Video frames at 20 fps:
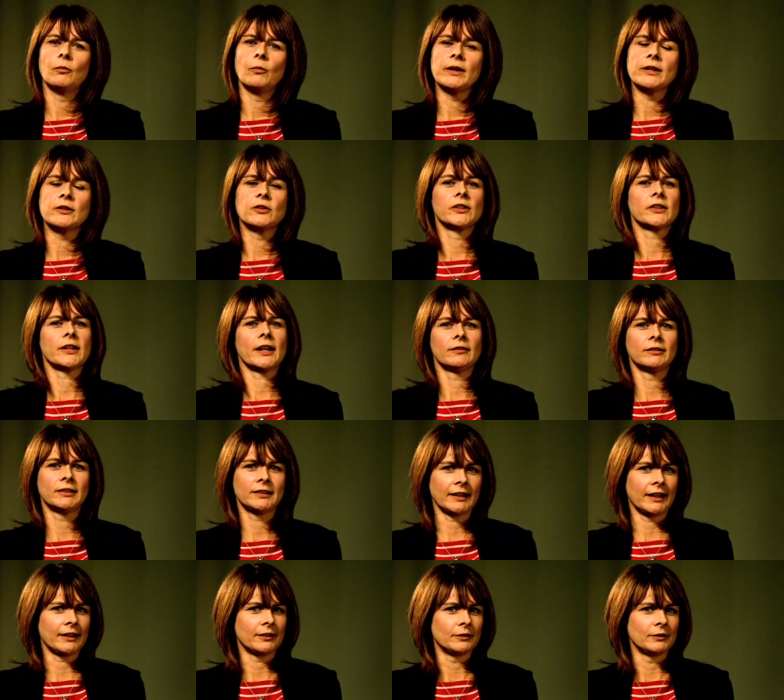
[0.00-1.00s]
we just have
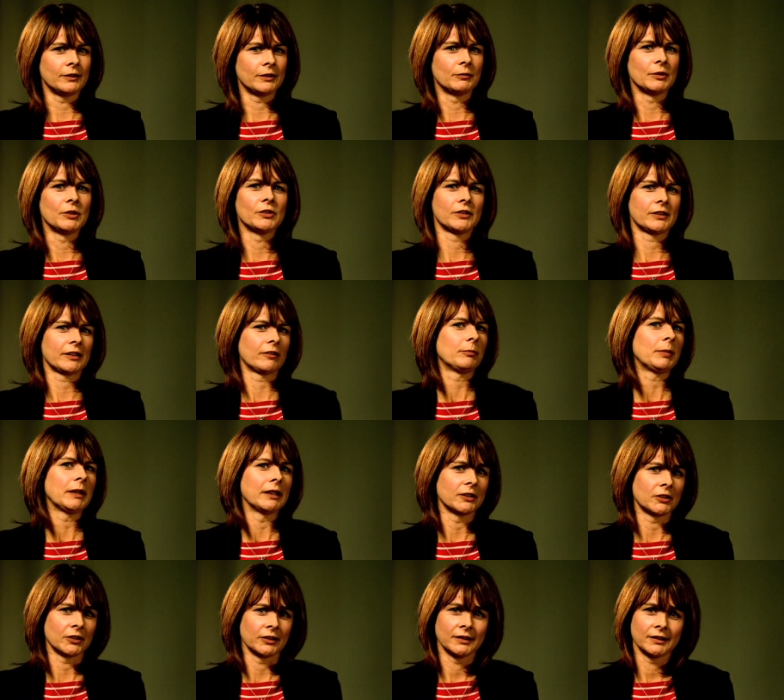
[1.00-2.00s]
sound and we just have
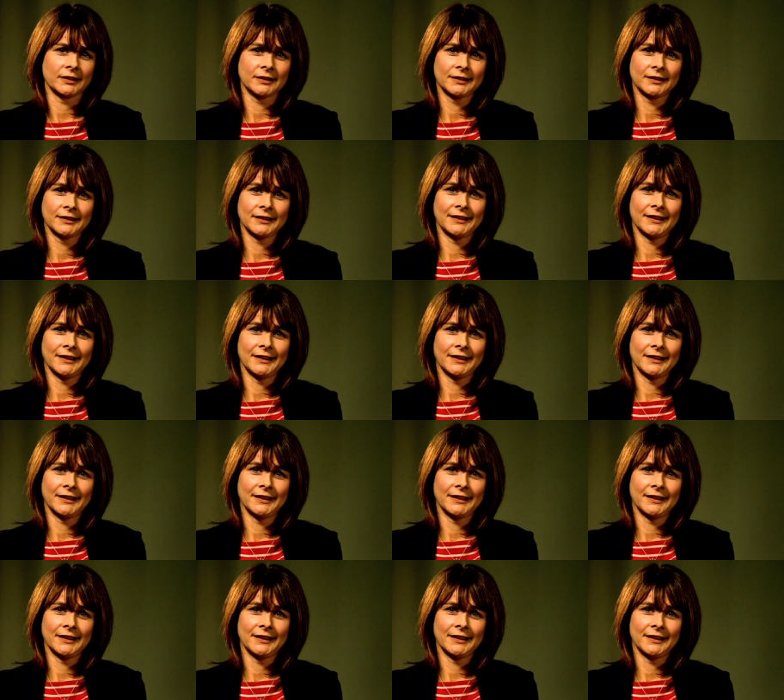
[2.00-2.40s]
pictures.